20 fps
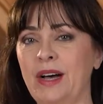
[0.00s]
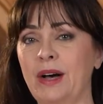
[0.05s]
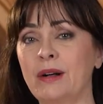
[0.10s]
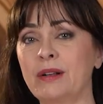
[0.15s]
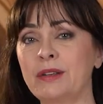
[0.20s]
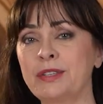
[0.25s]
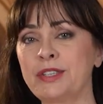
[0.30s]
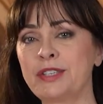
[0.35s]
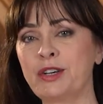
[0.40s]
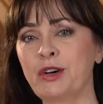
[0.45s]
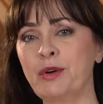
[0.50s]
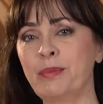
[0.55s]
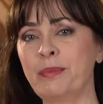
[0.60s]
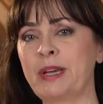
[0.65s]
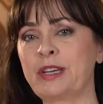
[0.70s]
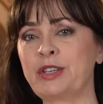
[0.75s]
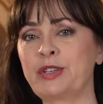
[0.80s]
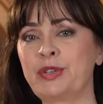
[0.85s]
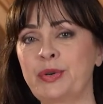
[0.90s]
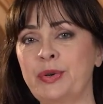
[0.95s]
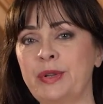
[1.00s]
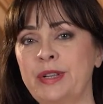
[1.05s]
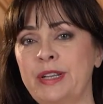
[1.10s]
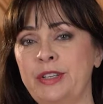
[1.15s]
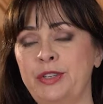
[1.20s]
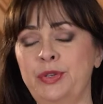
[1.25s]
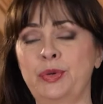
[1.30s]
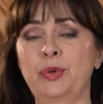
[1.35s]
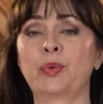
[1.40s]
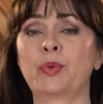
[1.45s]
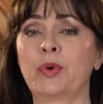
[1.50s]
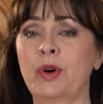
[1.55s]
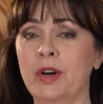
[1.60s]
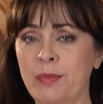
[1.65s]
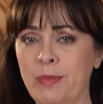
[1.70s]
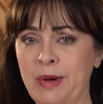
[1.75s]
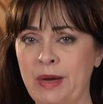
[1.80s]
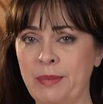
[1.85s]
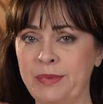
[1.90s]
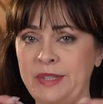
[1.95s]
Also, make sure that you
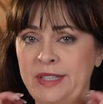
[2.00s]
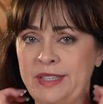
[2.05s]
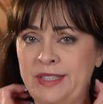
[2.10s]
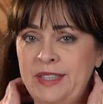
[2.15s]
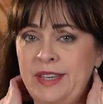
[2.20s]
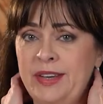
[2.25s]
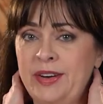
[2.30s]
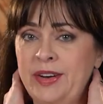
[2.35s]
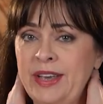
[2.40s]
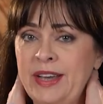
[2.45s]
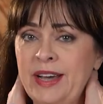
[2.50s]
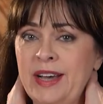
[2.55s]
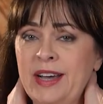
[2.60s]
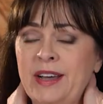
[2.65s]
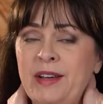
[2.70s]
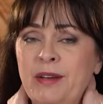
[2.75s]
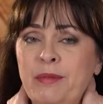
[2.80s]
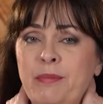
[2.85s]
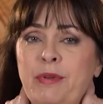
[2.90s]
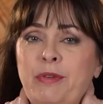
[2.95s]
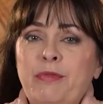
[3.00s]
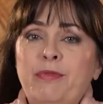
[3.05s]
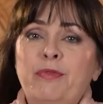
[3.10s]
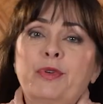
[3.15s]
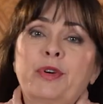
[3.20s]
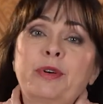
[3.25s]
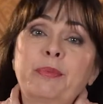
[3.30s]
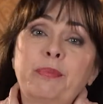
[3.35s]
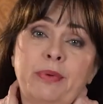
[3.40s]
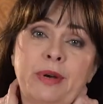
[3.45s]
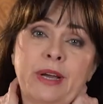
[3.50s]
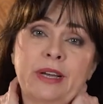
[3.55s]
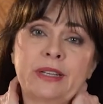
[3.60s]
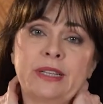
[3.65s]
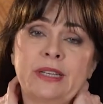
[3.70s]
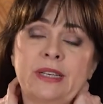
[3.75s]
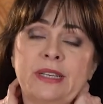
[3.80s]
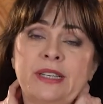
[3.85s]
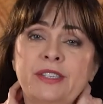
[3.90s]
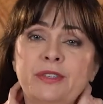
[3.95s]
warm up this area before
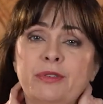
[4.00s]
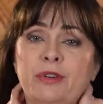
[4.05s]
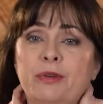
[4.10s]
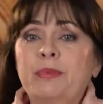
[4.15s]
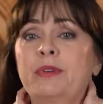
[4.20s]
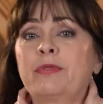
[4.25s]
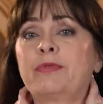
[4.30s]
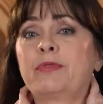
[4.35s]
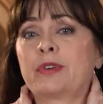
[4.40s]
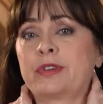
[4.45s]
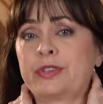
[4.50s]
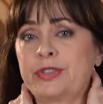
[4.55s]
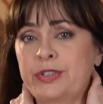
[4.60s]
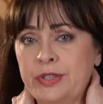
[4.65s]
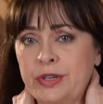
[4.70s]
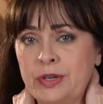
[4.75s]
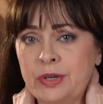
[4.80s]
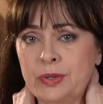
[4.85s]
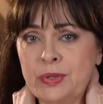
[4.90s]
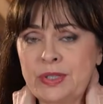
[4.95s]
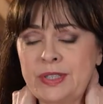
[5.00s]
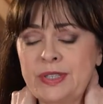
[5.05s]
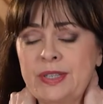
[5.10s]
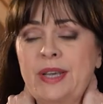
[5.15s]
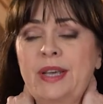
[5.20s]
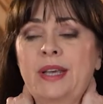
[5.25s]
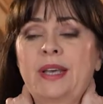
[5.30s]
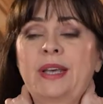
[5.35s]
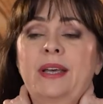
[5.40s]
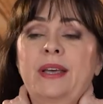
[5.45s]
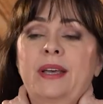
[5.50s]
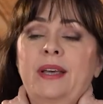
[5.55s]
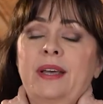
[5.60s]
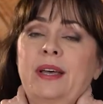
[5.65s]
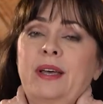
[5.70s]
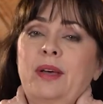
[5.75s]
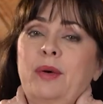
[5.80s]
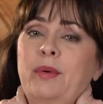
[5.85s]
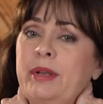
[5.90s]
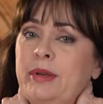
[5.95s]
practice or before shows,
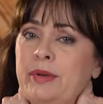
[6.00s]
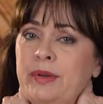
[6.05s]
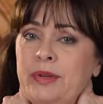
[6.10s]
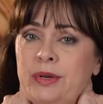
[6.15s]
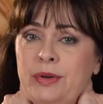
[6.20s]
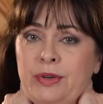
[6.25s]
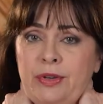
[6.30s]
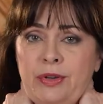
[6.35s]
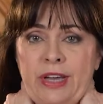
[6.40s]
when you know you